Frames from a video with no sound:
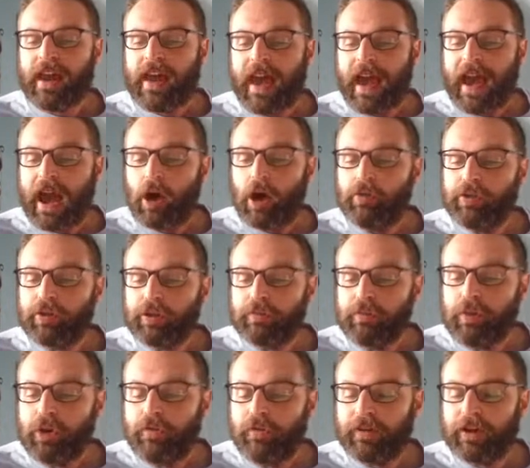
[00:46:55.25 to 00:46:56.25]
how they're
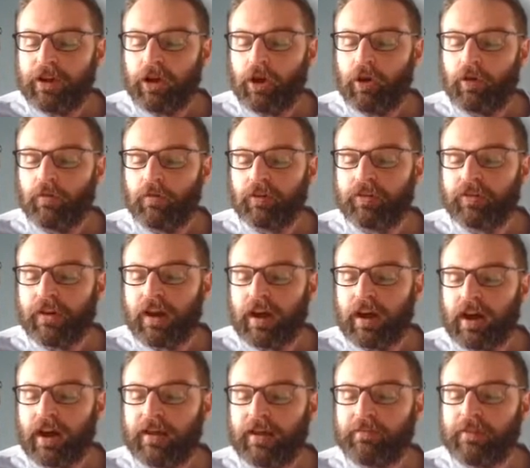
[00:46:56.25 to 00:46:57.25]
moving over
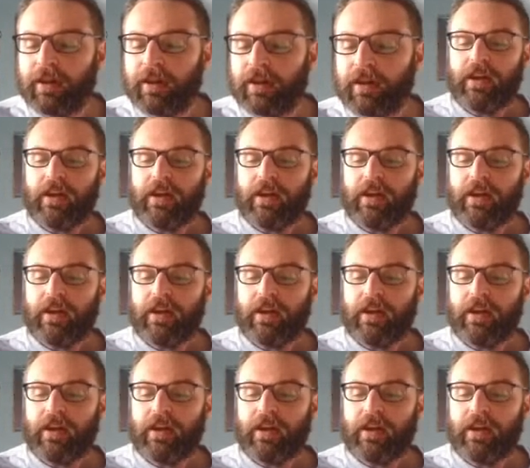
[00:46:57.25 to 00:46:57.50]
time,